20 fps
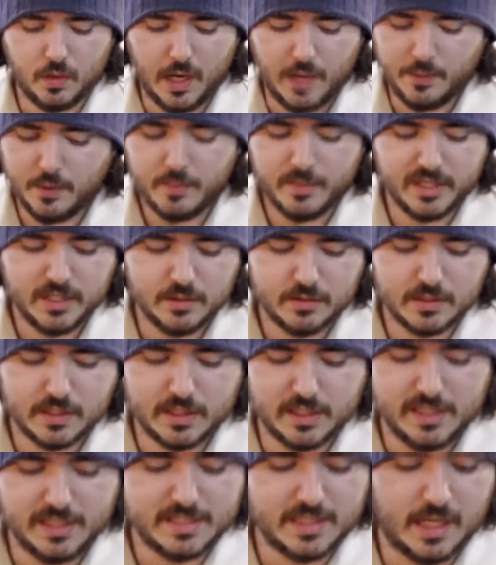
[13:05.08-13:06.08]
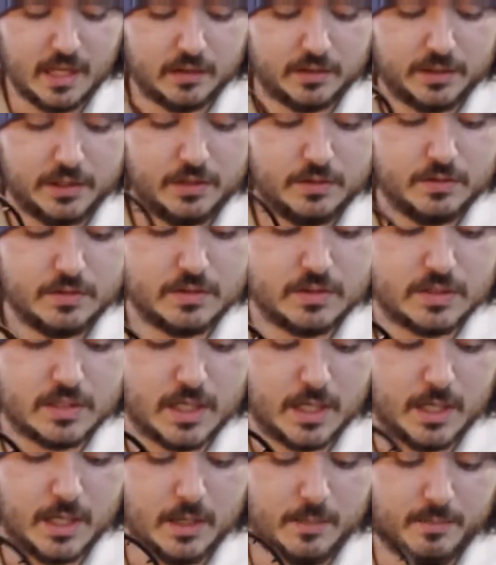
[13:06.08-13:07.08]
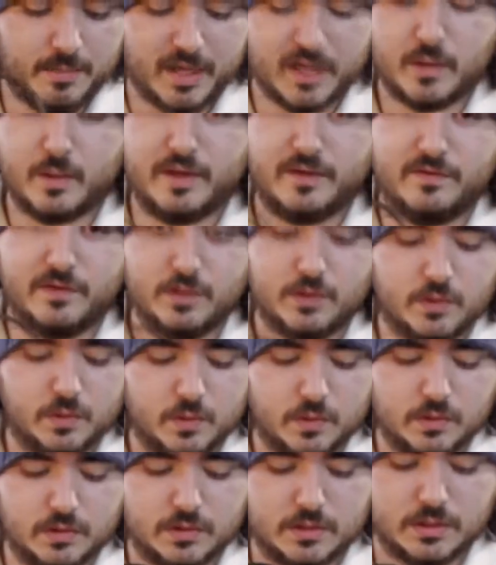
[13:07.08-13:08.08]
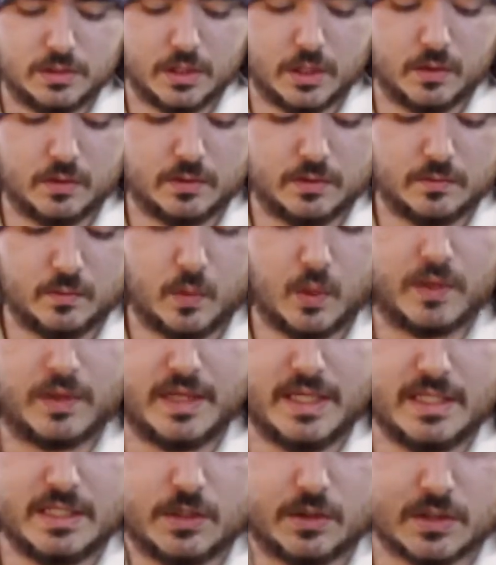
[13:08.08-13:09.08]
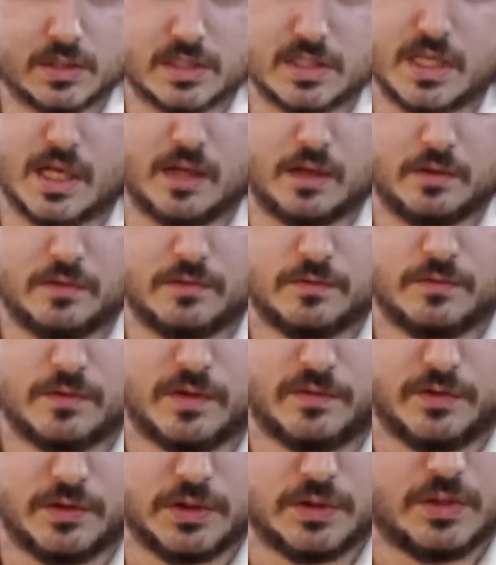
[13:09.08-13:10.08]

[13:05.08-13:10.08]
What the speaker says: I won't be using these. I'll use, by the way, if you don't want these yourself, if you do